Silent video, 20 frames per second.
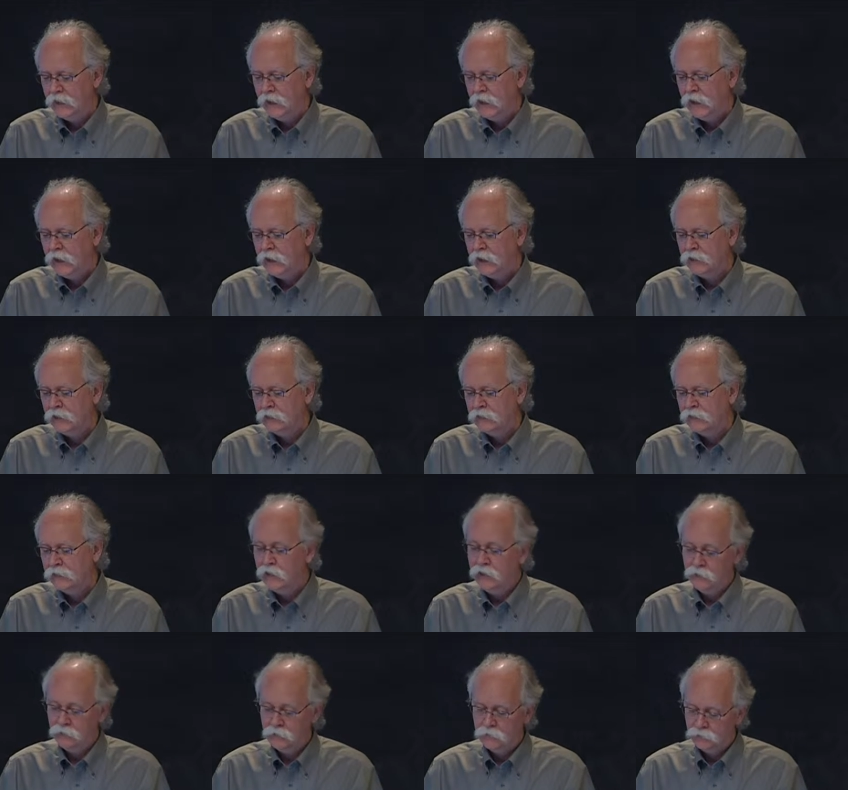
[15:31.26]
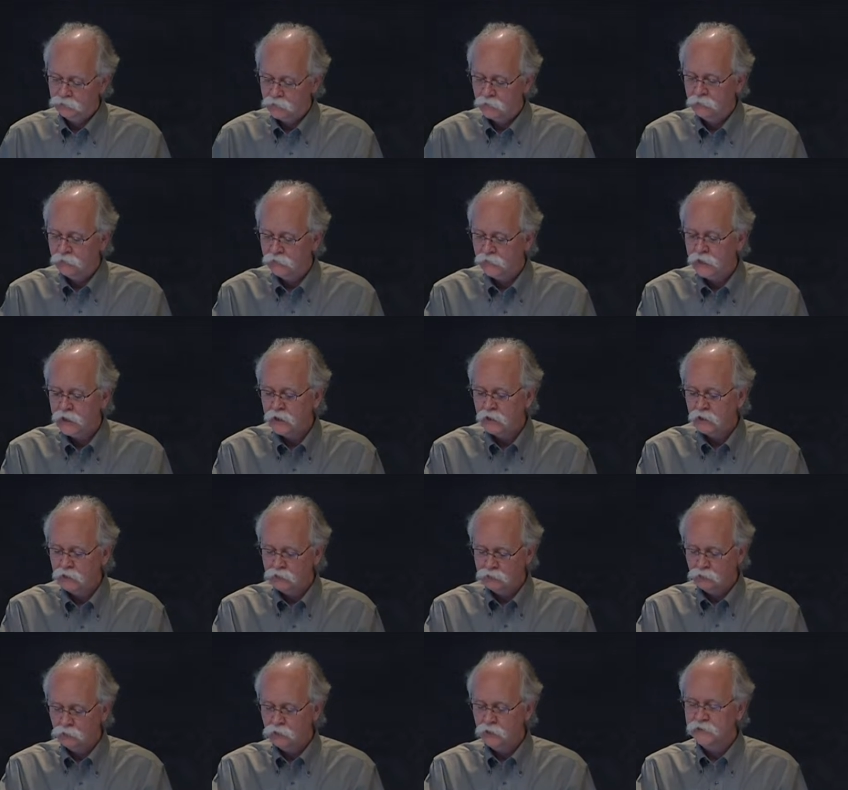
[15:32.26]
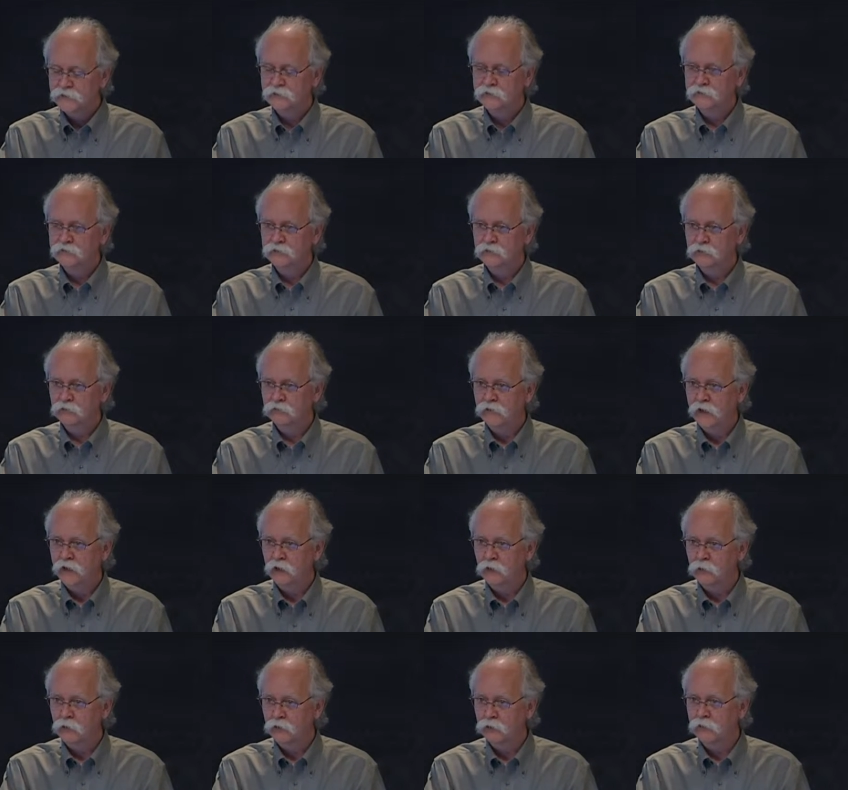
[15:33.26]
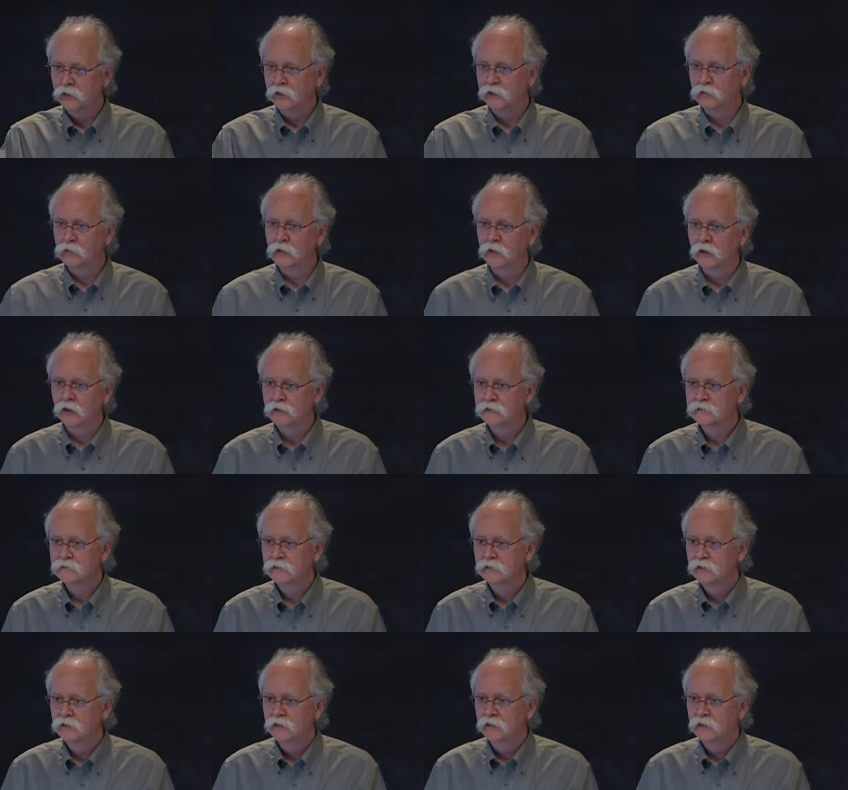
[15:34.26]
and, and from there, once you find out what really works,